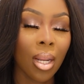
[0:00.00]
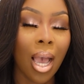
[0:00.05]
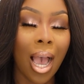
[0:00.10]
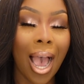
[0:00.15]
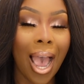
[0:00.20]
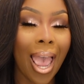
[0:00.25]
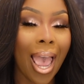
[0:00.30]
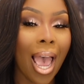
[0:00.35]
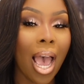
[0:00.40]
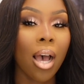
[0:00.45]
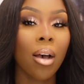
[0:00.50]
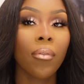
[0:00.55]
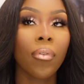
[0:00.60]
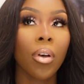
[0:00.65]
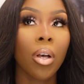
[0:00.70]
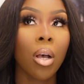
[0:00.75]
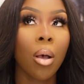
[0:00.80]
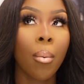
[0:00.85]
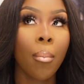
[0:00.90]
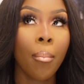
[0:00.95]
I
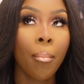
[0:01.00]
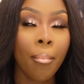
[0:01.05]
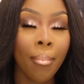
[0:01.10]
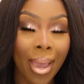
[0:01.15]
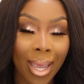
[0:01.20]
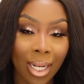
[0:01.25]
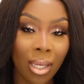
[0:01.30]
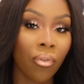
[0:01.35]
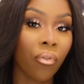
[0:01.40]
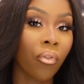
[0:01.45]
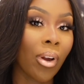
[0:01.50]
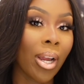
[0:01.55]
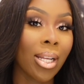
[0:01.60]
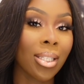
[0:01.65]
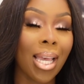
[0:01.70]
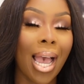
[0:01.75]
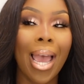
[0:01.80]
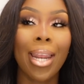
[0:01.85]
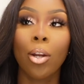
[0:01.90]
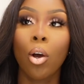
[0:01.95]
have many
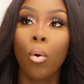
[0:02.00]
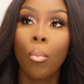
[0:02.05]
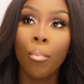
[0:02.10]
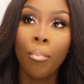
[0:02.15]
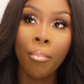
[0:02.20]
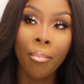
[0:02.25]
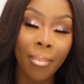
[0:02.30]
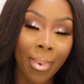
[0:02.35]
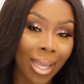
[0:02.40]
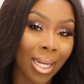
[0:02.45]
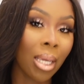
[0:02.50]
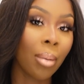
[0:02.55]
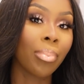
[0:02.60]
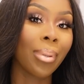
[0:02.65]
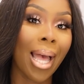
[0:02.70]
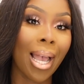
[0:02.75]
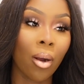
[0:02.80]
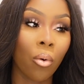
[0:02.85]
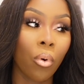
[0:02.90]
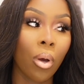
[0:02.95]
friends. I know many
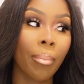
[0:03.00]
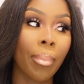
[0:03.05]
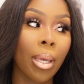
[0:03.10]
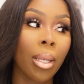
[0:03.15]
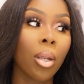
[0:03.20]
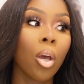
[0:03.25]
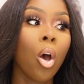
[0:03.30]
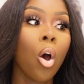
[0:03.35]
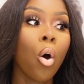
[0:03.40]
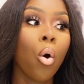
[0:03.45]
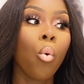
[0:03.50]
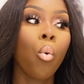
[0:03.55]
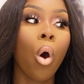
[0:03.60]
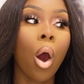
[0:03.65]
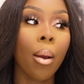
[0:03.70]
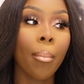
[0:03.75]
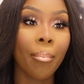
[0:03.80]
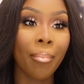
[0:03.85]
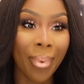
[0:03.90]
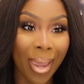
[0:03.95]
black women who
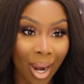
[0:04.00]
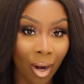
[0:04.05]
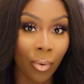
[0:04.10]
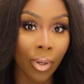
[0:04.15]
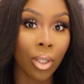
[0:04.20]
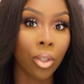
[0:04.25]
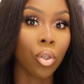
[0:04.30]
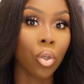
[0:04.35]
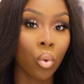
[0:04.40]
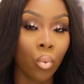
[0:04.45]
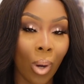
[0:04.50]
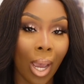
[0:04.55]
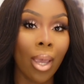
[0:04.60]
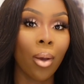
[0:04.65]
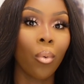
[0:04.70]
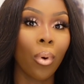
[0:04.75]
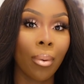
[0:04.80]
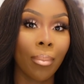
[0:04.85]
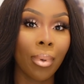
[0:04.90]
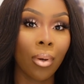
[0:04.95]
are married to
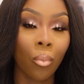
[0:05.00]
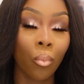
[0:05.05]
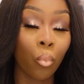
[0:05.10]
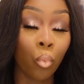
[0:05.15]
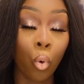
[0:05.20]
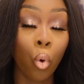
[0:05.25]
white women,